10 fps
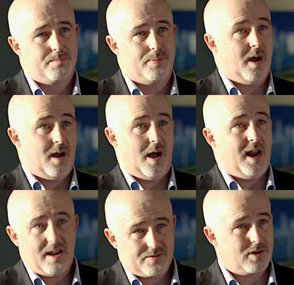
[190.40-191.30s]
But I
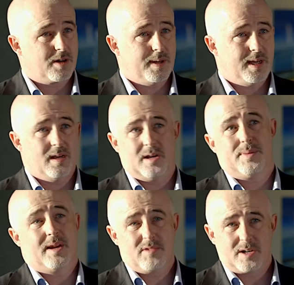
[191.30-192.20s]
loved rugby. I
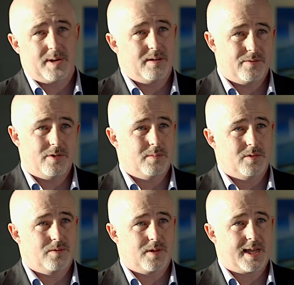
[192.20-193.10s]
played rugby and
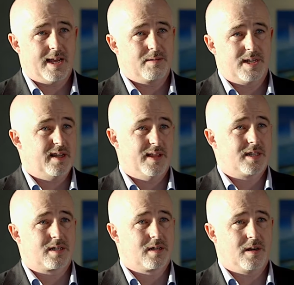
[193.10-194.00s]
football for the county, and
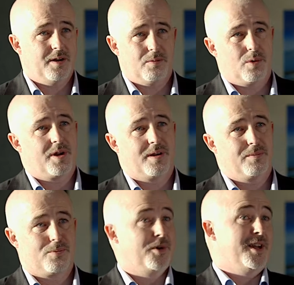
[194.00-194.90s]
that's kind of what
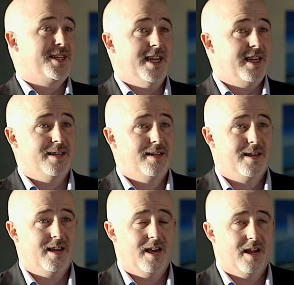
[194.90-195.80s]
I did.
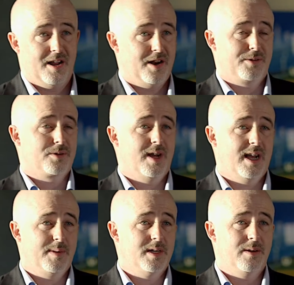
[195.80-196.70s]
And I was quite
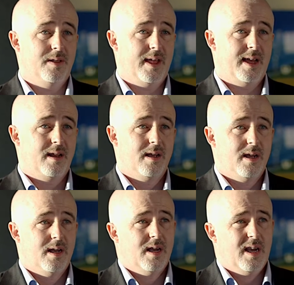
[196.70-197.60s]
happy doing that.
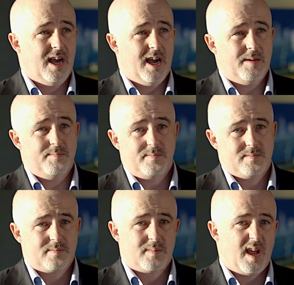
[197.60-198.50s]

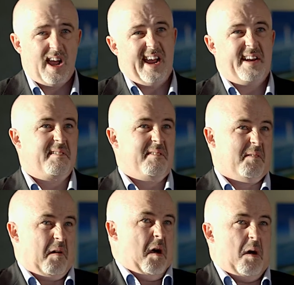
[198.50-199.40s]
And
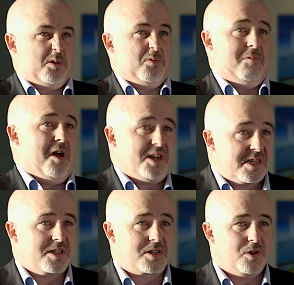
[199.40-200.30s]
I was all right
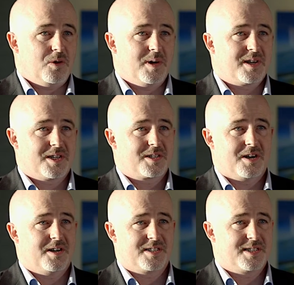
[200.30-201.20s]
at school, but just
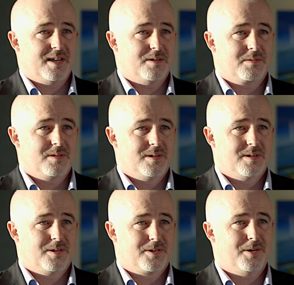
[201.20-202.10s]
kind of sailed
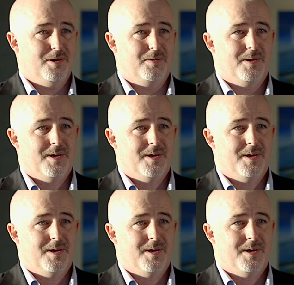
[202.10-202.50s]
through.